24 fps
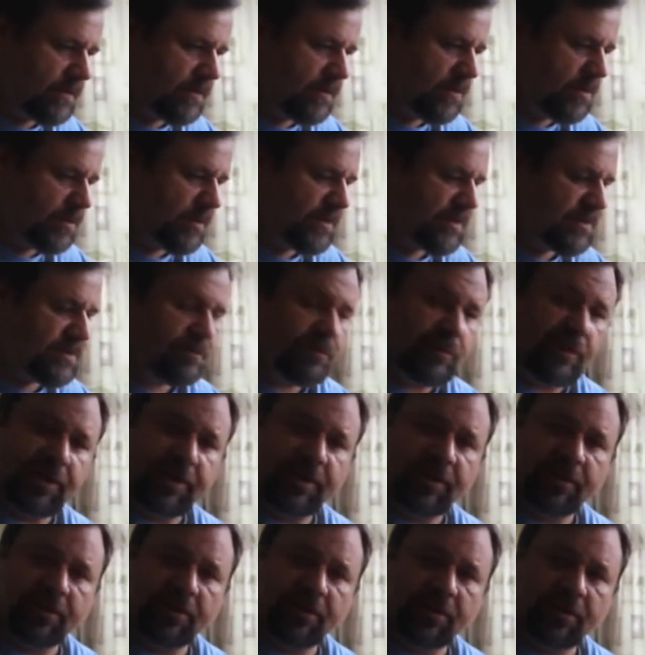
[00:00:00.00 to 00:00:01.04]
Almost
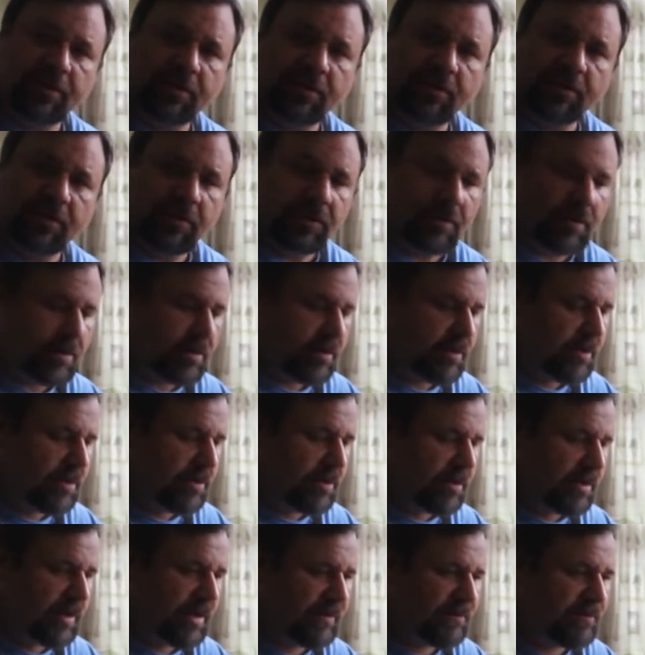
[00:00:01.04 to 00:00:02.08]
ready.
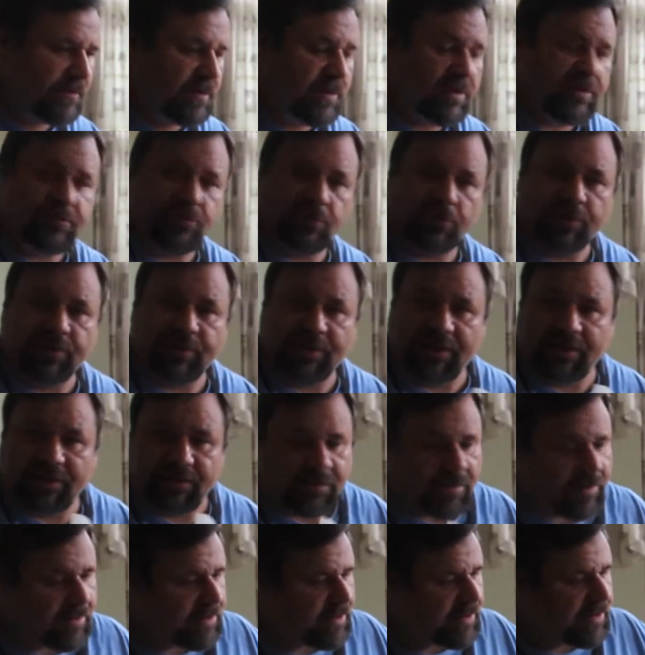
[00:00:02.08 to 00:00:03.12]
After this, we're going to
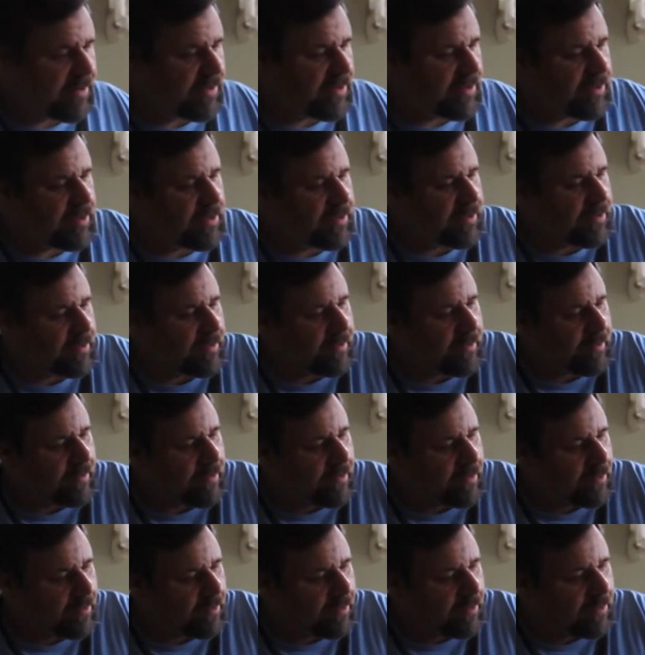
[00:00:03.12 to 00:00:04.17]
get the
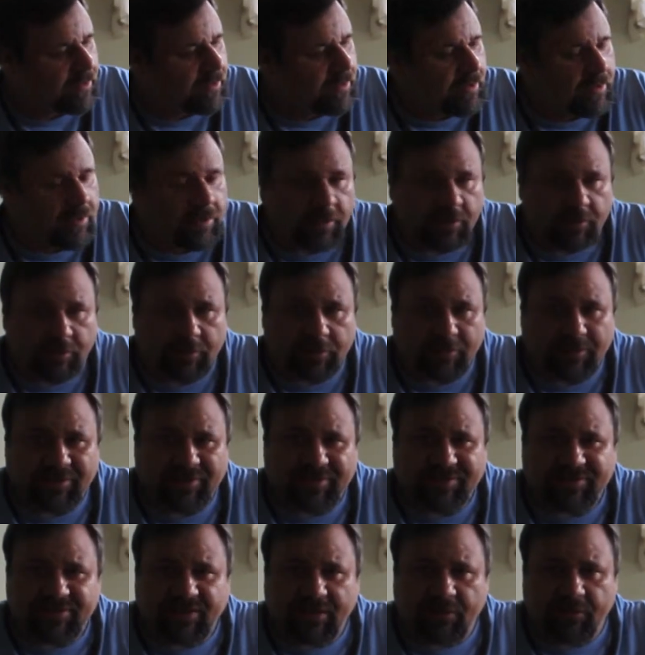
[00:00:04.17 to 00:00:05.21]

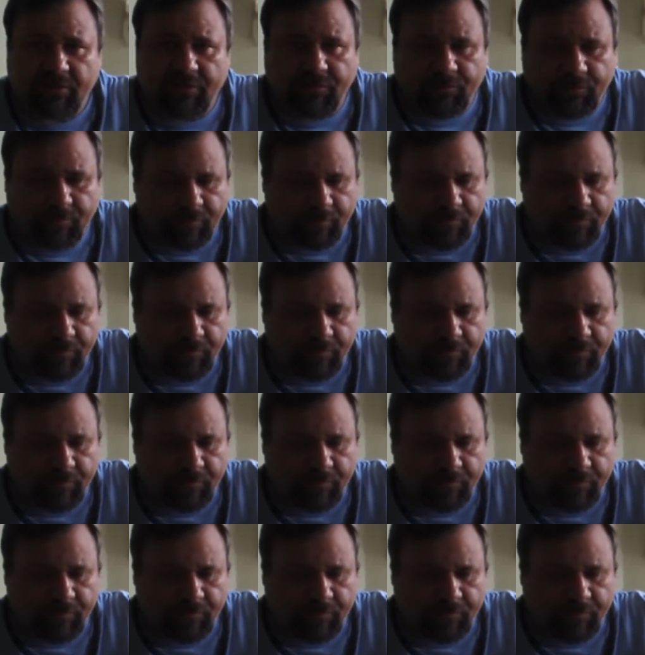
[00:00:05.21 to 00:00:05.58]
lids out.